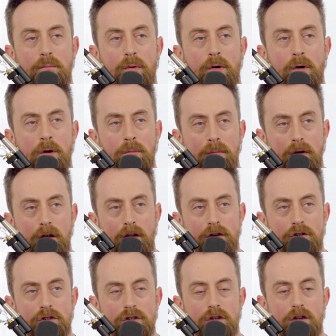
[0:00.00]

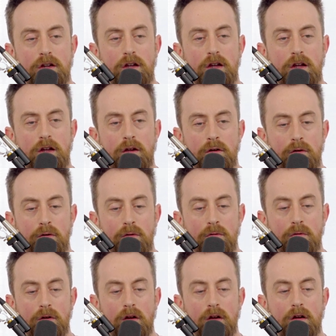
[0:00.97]
purplish
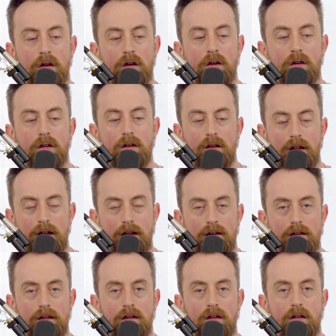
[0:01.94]
hue
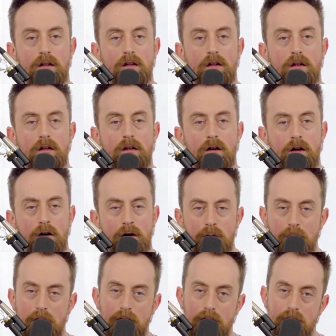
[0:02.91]
lit
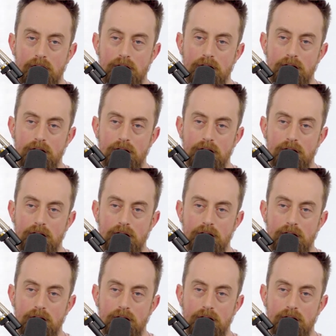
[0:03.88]
hallway.